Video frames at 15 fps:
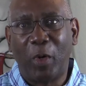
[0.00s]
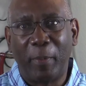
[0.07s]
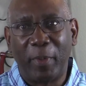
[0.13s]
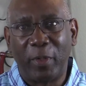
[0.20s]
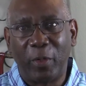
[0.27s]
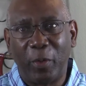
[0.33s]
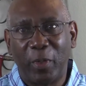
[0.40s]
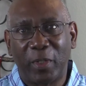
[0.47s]

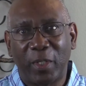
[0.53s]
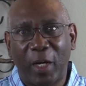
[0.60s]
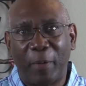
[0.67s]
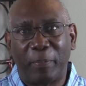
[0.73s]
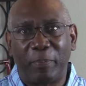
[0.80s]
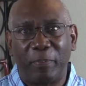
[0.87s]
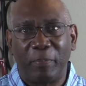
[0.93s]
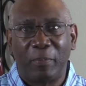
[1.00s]
woman who was
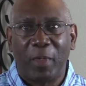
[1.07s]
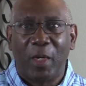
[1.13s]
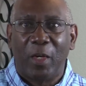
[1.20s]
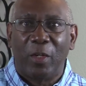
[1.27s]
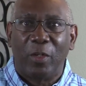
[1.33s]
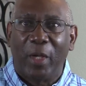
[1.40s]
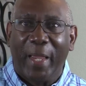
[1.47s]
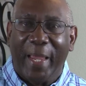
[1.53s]
up
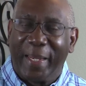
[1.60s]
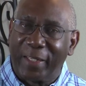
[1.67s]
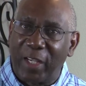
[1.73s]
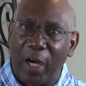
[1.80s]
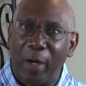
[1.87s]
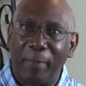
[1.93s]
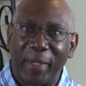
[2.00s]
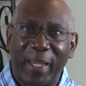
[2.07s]
and
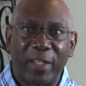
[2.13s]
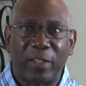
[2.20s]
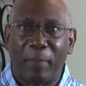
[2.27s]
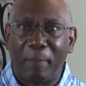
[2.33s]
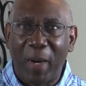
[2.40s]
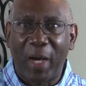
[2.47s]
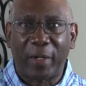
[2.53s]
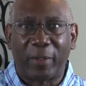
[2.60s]
coming as a
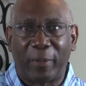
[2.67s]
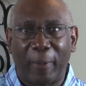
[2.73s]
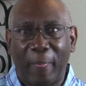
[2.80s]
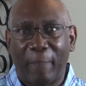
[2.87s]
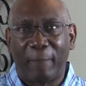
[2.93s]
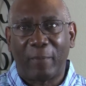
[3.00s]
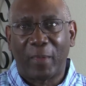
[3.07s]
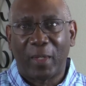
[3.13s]

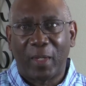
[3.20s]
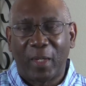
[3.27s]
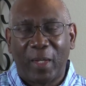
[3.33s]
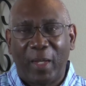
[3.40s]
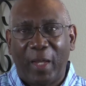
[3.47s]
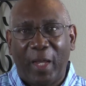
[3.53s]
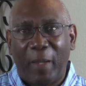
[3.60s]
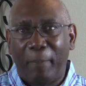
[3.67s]
model,
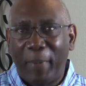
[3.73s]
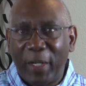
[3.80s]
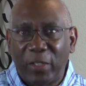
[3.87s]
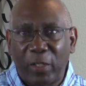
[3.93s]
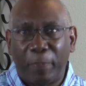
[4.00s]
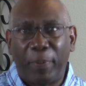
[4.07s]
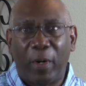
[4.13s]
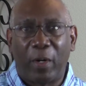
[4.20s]
and
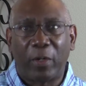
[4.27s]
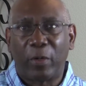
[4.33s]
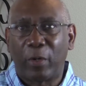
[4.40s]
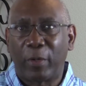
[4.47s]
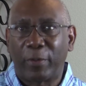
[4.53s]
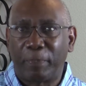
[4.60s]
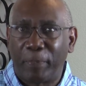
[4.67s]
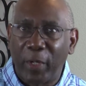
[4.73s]
based upon
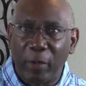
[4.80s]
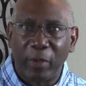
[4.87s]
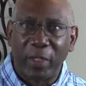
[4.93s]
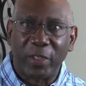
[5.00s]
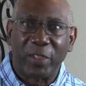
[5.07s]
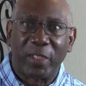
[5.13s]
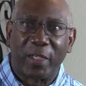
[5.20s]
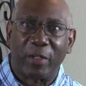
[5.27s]
her
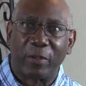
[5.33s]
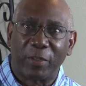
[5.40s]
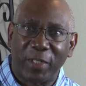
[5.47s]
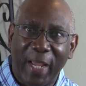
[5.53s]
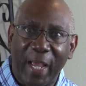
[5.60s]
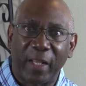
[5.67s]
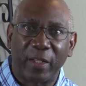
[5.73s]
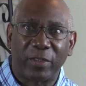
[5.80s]
appearance and her
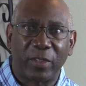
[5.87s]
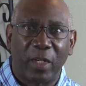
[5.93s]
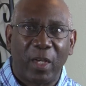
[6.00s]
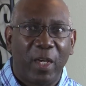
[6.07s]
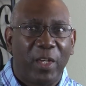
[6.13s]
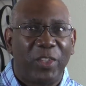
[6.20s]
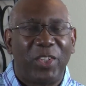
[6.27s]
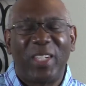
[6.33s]
talents,
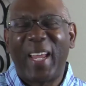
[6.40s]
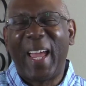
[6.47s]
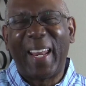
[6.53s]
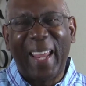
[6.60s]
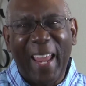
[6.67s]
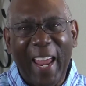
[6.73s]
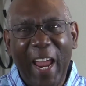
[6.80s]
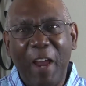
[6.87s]
she
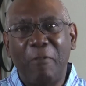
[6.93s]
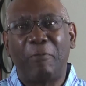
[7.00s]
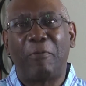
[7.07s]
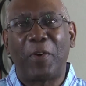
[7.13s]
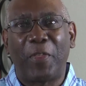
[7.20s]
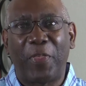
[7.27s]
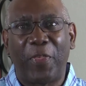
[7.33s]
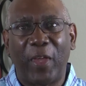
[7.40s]
had
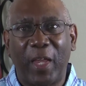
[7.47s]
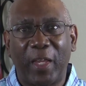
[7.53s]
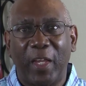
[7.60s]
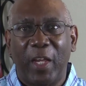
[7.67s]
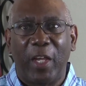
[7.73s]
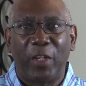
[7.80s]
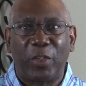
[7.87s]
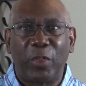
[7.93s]
everything
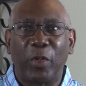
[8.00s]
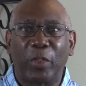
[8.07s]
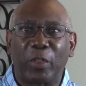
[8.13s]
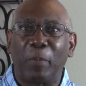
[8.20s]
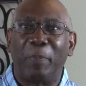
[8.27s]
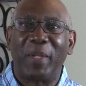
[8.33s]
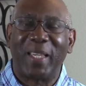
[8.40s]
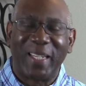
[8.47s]
it took
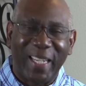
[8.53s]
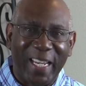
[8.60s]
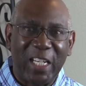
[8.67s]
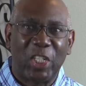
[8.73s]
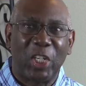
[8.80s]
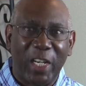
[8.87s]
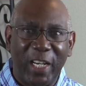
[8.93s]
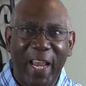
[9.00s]
to be an
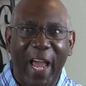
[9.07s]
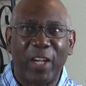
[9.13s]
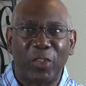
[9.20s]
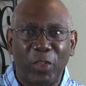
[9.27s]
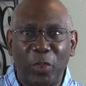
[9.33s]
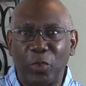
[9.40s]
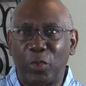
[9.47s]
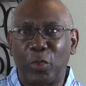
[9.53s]

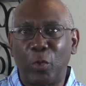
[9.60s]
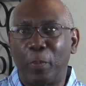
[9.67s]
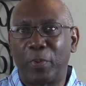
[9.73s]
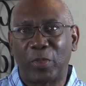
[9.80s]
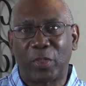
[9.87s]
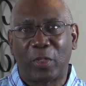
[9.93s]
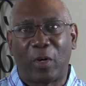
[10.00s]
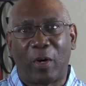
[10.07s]
international
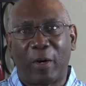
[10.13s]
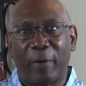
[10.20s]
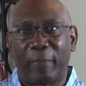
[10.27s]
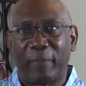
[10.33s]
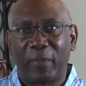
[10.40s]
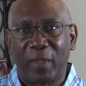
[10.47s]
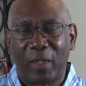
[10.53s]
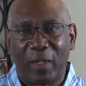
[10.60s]
superstar.
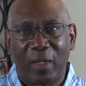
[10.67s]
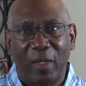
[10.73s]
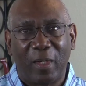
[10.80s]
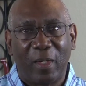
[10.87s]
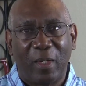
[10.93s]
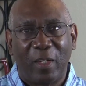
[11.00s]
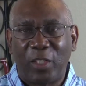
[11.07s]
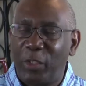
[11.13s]

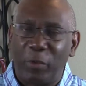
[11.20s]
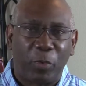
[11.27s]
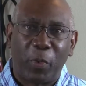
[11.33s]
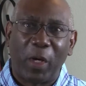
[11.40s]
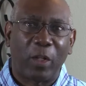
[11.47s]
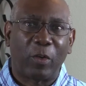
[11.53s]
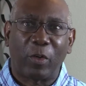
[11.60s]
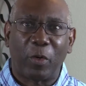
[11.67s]
She was
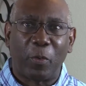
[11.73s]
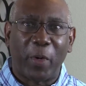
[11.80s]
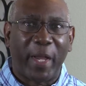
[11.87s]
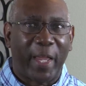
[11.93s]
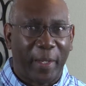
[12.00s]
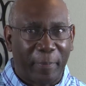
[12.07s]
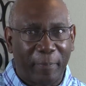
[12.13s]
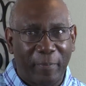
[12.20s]
well on her way,